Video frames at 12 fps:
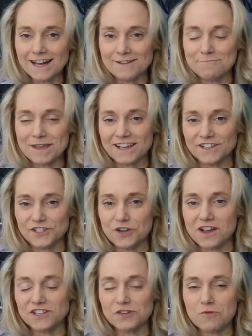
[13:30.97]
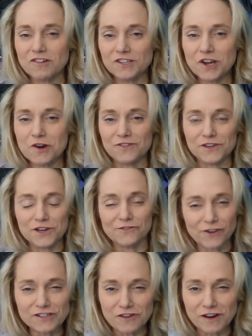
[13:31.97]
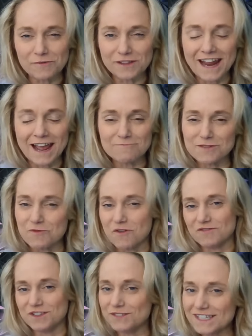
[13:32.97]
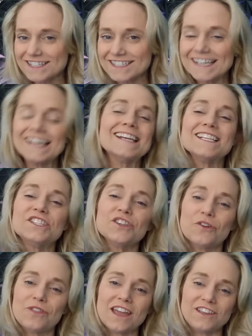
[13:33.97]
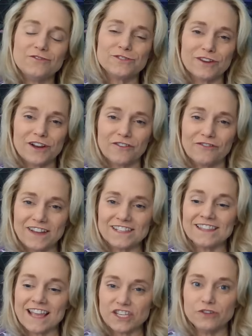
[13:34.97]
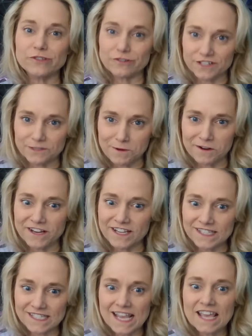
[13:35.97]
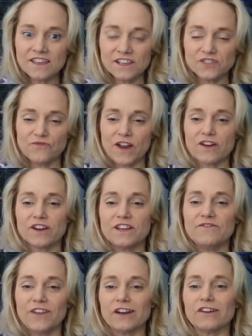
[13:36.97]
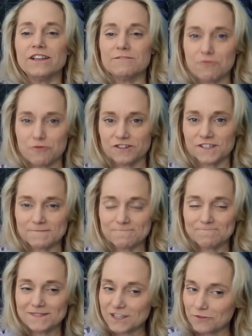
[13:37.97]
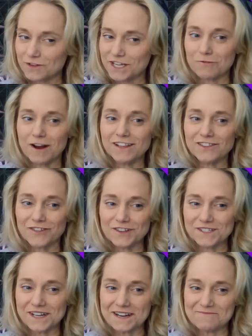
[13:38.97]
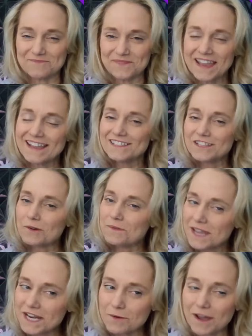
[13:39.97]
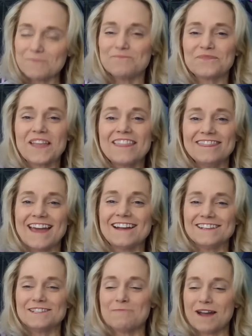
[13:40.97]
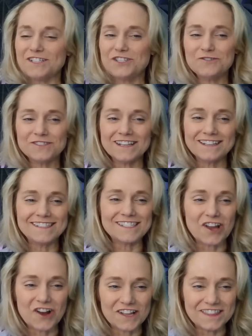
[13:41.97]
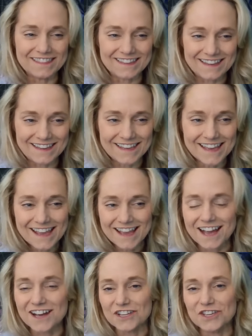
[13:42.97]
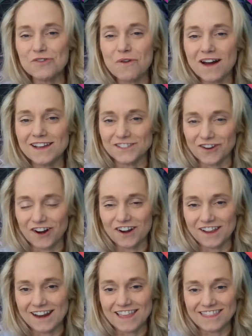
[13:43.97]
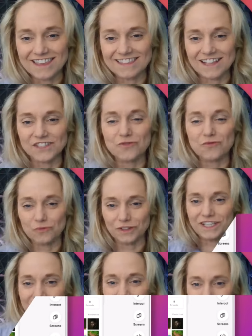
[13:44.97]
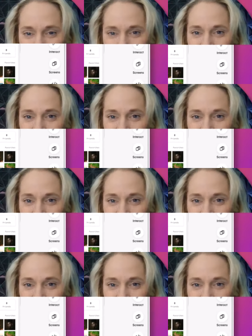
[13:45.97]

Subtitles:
Because as you all know, if you get frustrated with an app, you won't use it. So that user interface and that user experience is very, very important. So get it right the first time. So anyway, that is my 2 cents on the Uizard, and I think that's really, really